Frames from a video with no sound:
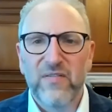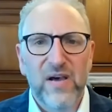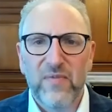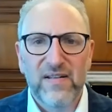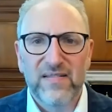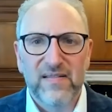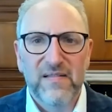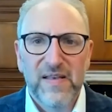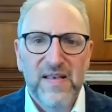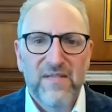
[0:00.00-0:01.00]
no, we just
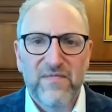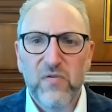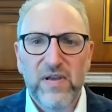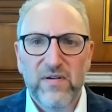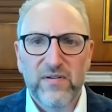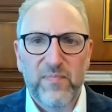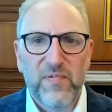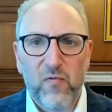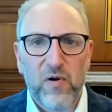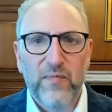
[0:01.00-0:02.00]
a few years
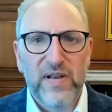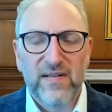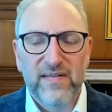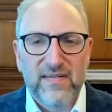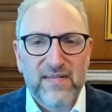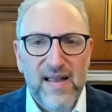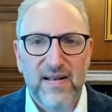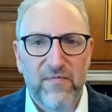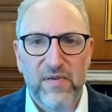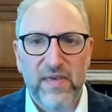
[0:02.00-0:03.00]
before we just
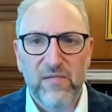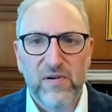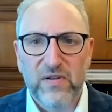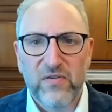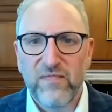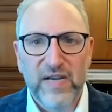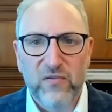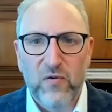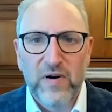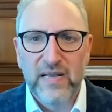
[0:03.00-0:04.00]
decided everything looked too
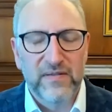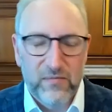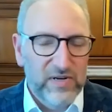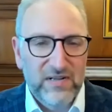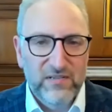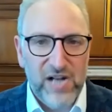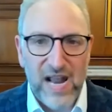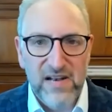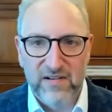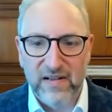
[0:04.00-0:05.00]
Victorian, so we just
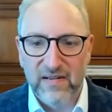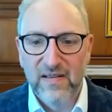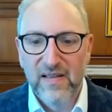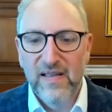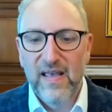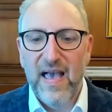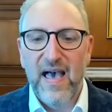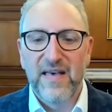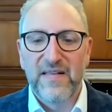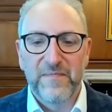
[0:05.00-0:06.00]
changed it."
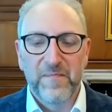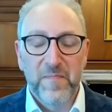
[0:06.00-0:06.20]
And